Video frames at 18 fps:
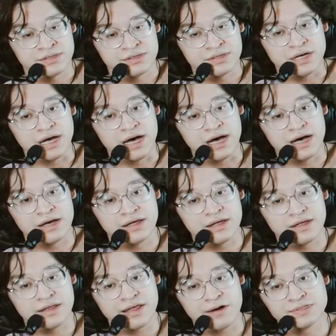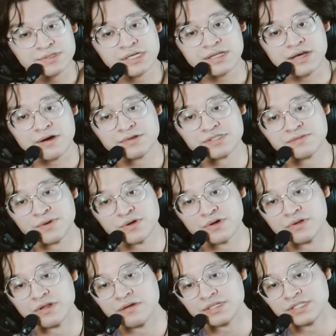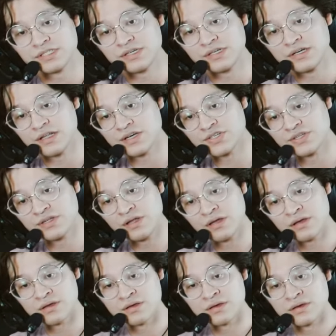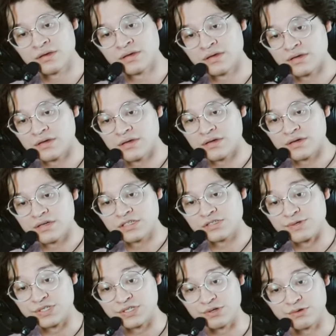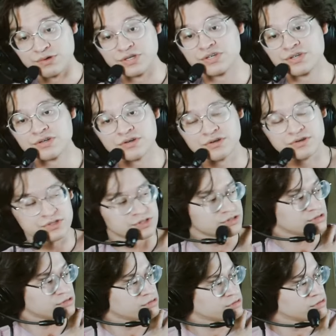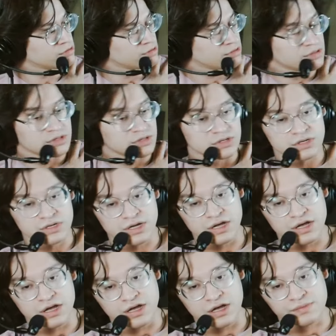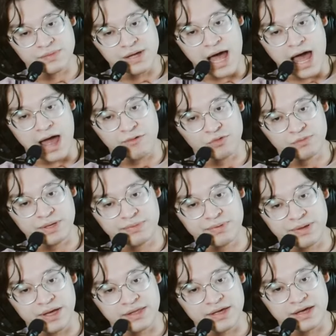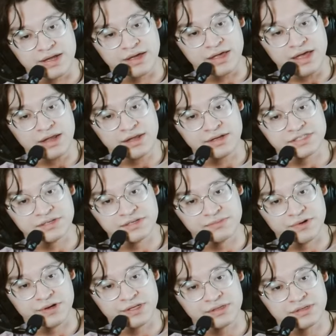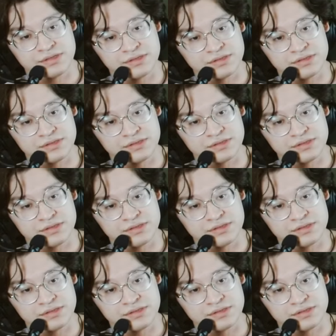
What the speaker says: that was it. That was Simogo Legacy Collection. Switch 2 edition, of course. I will be playing that again at some point.